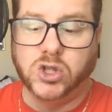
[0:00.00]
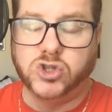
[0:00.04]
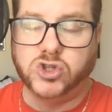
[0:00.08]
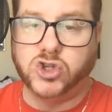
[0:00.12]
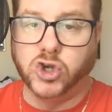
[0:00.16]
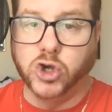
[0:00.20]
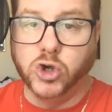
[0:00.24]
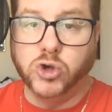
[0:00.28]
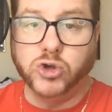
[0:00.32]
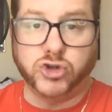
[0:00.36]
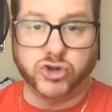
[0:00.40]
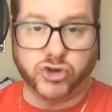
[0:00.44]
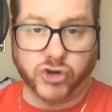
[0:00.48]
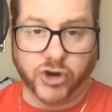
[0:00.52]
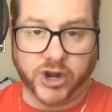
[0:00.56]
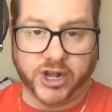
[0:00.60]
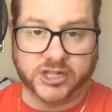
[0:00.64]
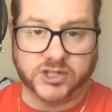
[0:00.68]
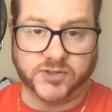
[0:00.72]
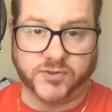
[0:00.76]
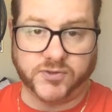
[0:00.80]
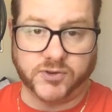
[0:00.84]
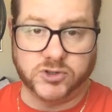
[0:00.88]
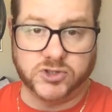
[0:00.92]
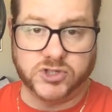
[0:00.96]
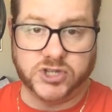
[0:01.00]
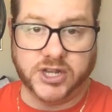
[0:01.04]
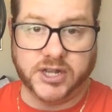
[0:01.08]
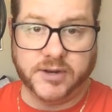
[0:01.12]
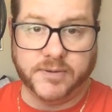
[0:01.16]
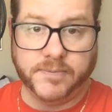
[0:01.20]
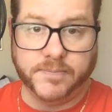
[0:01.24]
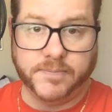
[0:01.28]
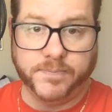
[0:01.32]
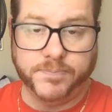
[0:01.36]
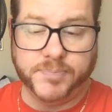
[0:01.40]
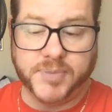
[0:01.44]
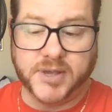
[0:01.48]
2 transfers
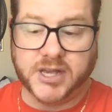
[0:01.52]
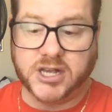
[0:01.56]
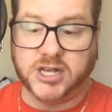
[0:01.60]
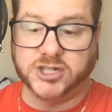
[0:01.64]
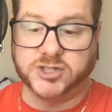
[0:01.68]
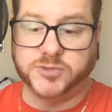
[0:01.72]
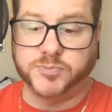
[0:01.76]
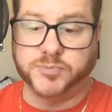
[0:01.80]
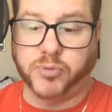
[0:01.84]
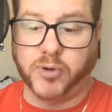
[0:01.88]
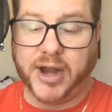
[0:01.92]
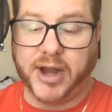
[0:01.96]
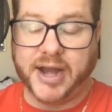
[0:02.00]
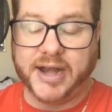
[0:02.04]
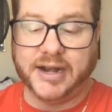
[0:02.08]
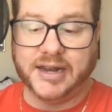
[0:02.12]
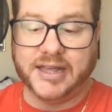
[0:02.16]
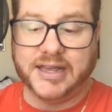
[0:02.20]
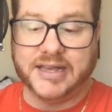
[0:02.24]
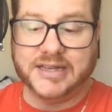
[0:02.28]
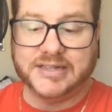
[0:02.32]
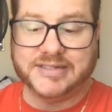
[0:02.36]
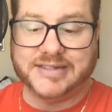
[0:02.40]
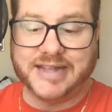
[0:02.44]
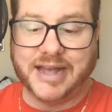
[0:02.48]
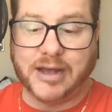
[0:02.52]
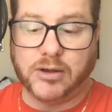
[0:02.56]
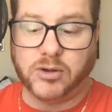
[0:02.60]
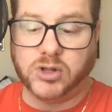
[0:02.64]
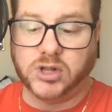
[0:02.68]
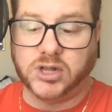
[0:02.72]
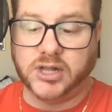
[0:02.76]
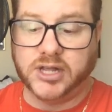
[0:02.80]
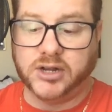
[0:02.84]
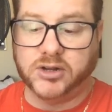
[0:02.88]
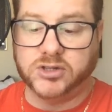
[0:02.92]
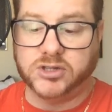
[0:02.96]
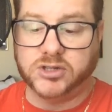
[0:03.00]
in because Brantley is now
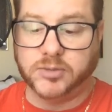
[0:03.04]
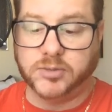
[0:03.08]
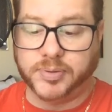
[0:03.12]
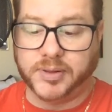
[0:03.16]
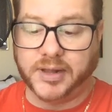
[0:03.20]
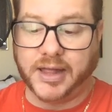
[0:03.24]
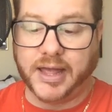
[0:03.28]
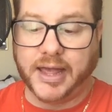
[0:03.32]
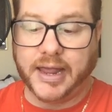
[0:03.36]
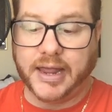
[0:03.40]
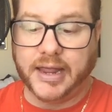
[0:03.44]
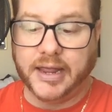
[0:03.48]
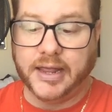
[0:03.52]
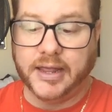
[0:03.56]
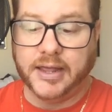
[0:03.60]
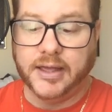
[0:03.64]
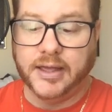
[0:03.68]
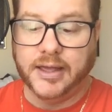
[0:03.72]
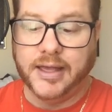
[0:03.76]
cleared to play,